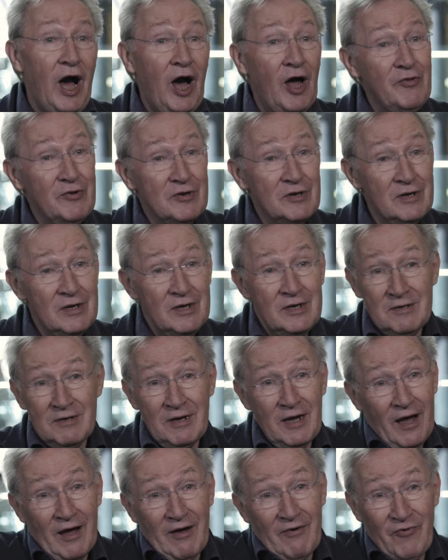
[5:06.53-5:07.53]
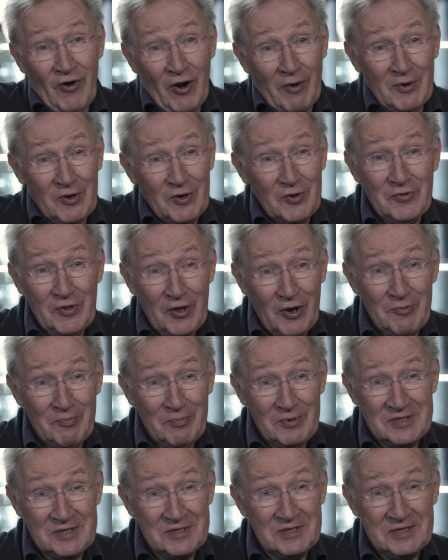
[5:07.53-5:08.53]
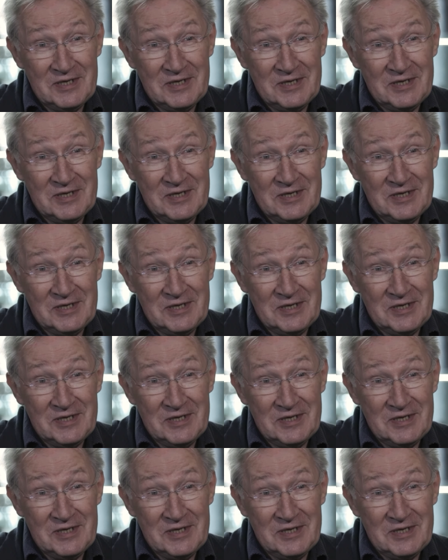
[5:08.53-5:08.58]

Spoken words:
other pharmacotherapies